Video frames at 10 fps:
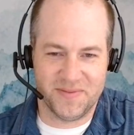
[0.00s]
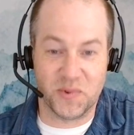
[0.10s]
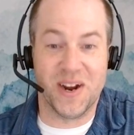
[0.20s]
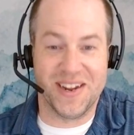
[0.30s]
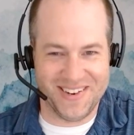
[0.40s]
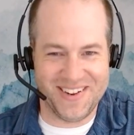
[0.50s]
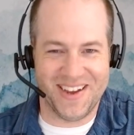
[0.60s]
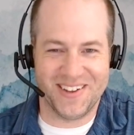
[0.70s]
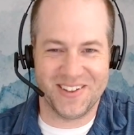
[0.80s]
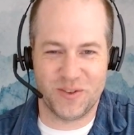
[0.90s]
Right.
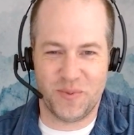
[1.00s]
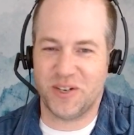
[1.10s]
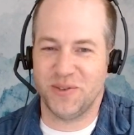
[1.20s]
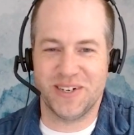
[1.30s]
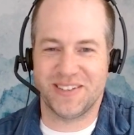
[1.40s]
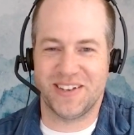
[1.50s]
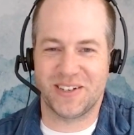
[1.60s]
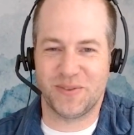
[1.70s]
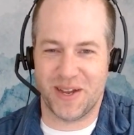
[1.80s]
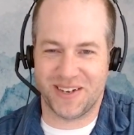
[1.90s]
Yeah, especially when it's
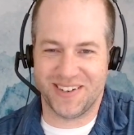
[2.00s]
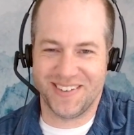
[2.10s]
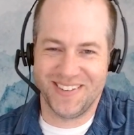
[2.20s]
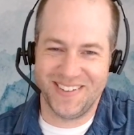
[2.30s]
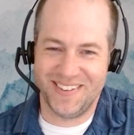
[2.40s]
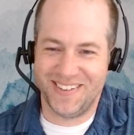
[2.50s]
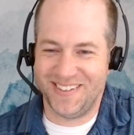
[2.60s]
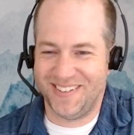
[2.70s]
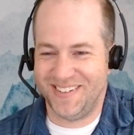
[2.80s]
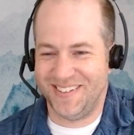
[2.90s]
unexpected.
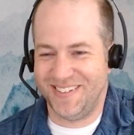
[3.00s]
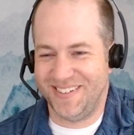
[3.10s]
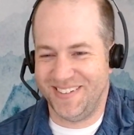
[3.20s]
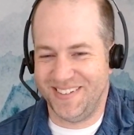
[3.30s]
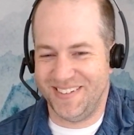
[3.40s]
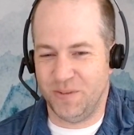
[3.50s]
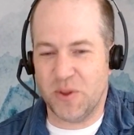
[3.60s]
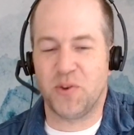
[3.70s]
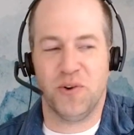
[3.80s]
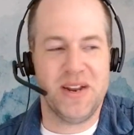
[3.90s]

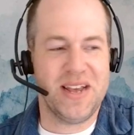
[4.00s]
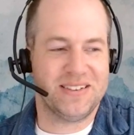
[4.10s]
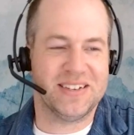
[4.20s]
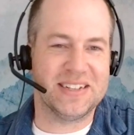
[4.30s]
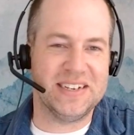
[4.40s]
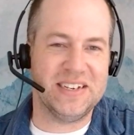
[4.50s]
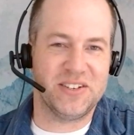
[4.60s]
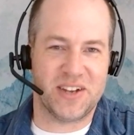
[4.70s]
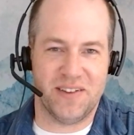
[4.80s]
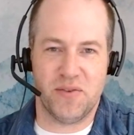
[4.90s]
With GridEx, at
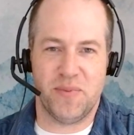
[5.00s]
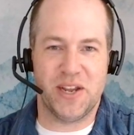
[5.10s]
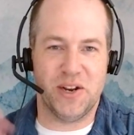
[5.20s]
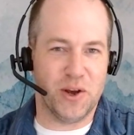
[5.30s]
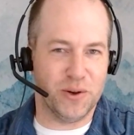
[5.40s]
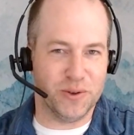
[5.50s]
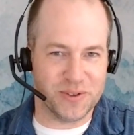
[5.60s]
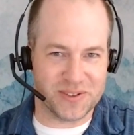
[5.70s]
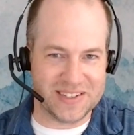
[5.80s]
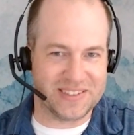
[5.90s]
least, everybody
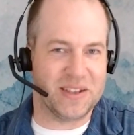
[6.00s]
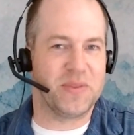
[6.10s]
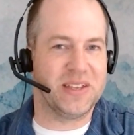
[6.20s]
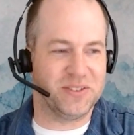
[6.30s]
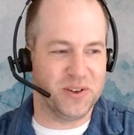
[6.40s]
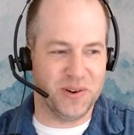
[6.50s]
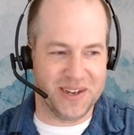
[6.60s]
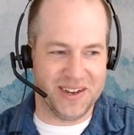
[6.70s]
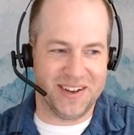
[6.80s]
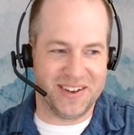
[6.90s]
knows that something's
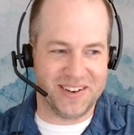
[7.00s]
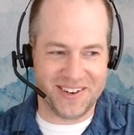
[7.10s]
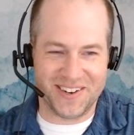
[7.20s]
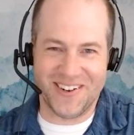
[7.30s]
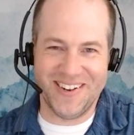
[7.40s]
going on, you know?